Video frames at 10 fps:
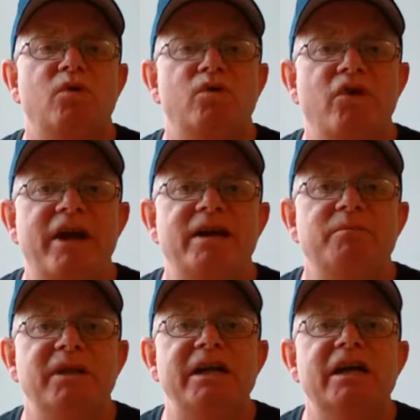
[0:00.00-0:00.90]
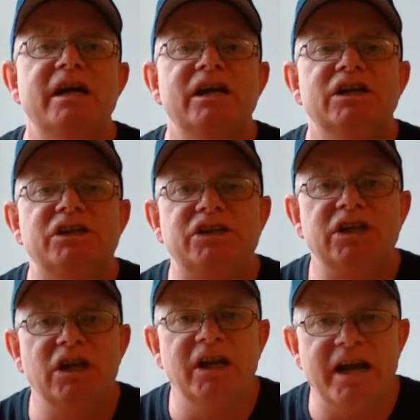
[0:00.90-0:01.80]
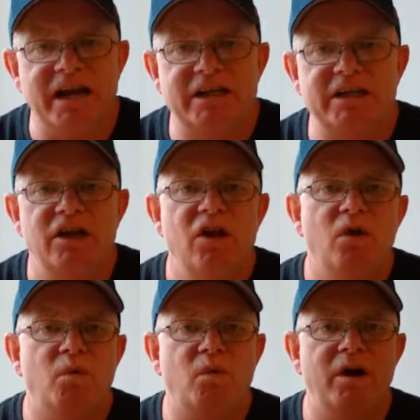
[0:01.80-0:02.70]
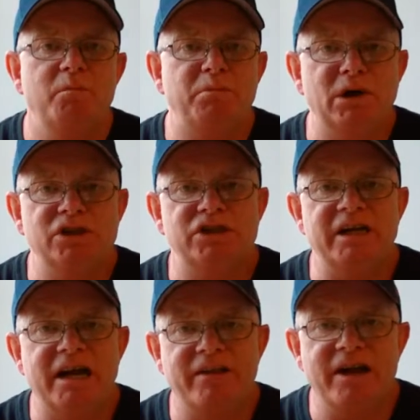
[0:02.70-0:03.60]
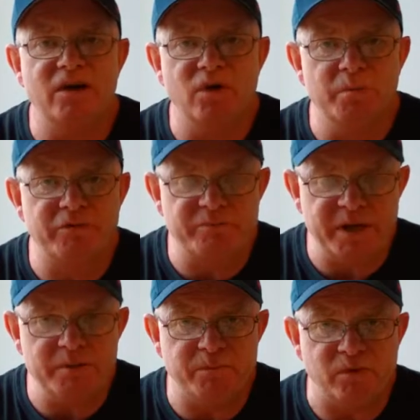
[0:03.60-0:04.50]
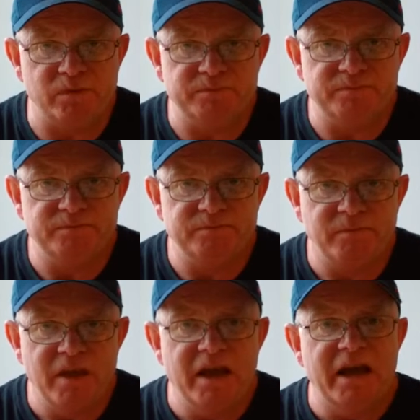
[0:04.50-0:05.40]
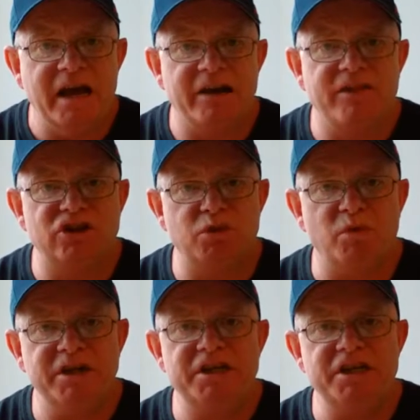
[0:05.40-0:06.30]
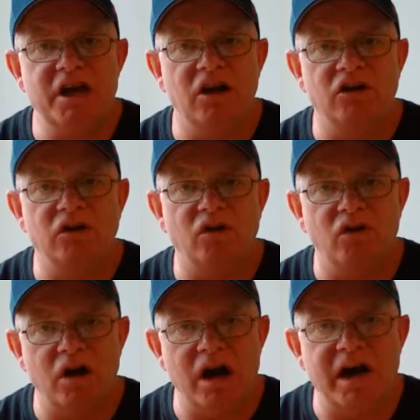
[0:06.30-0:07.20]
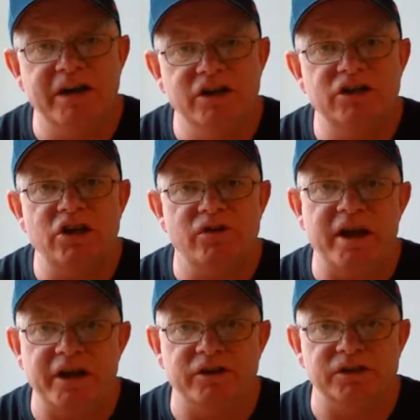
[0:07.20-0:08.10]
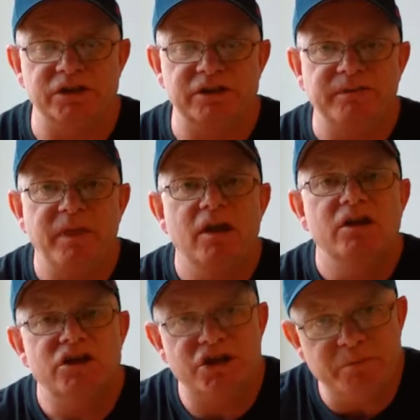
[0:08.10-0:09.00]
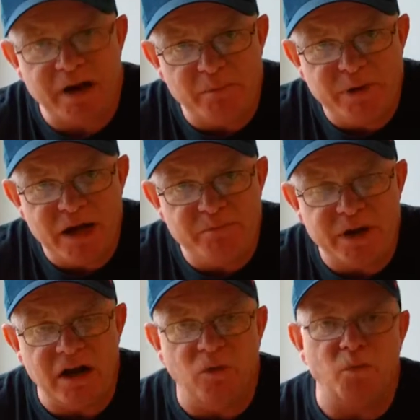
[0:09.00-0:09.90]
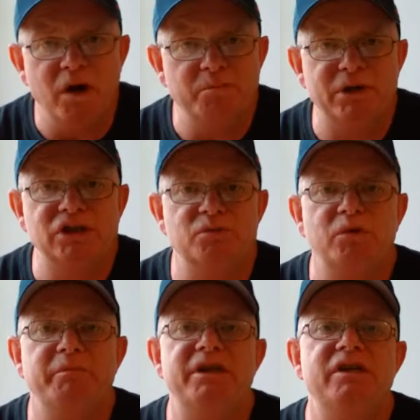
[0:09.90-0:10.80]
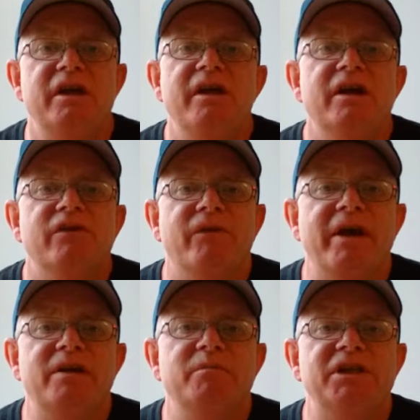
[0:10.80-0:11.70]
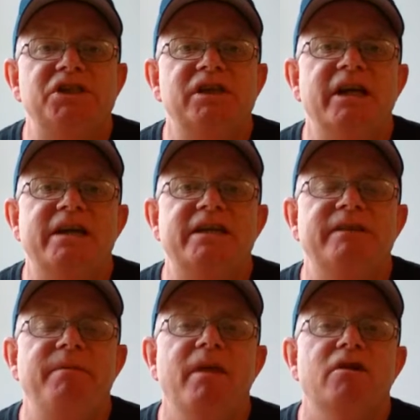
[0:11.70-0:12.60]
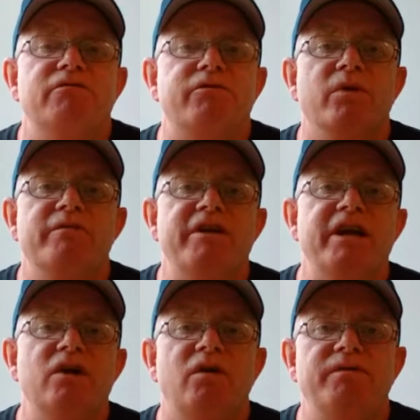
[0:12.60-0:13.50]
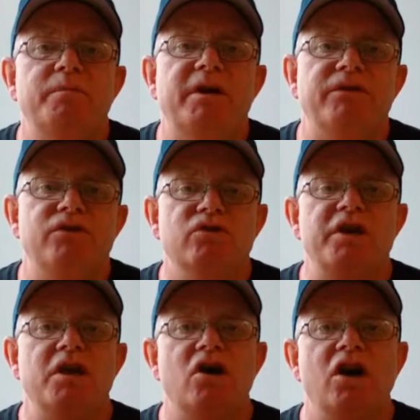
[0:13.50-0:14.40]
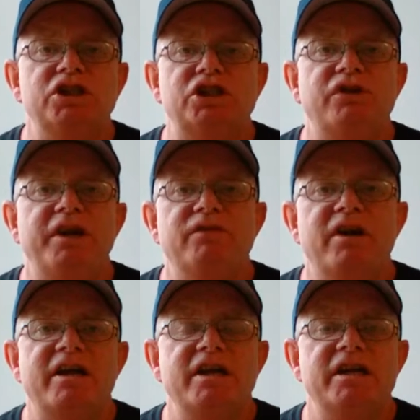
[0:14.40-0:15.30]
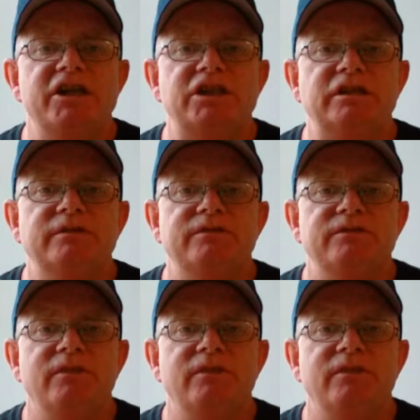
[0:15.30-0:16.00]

randomly select one person out of that group of people, out of the $20 or higher donators to my PayPal. One person will be randomly selected for the video of the month. You'll get on-screen recognition